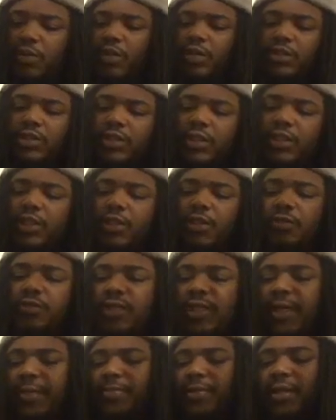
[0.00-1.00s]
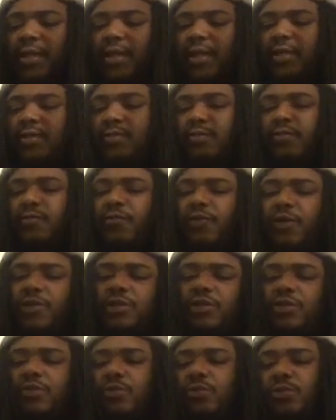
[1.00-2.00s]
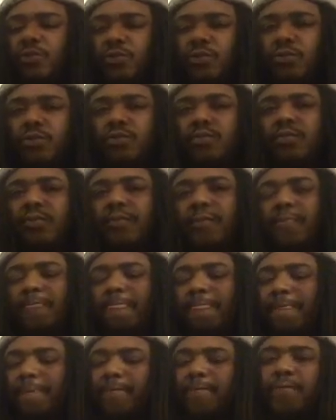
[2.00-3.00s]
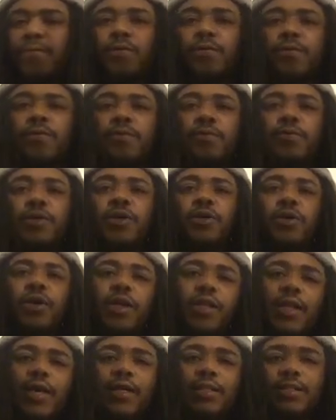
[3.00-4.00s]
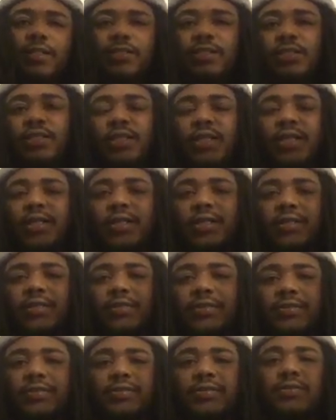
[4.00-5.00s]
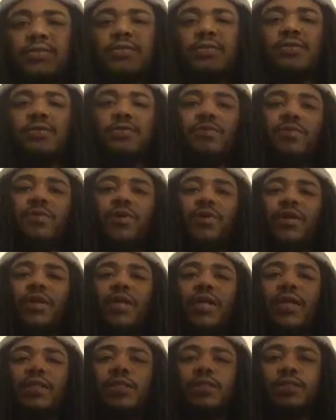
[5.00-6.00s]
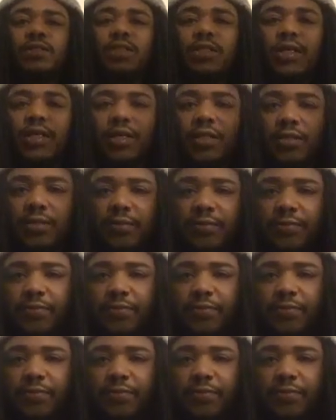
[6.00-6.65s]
Ezekiel chapter 8, verse 2. We're going to unlock this today. We're going to unlock this today.